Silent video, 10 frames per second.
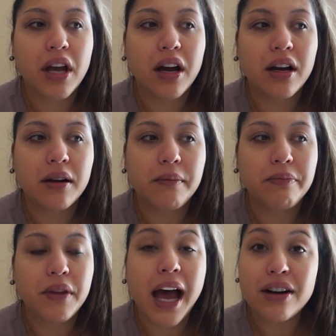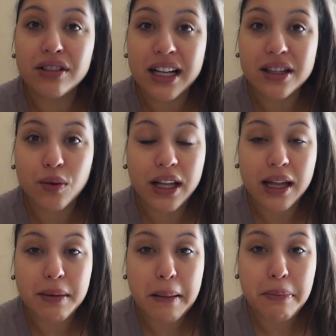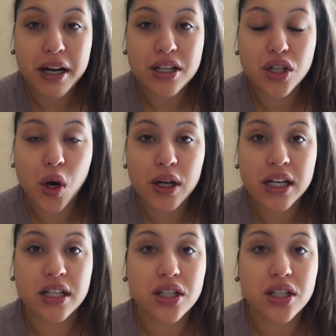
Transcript: um, I don't like the way like my butt is going because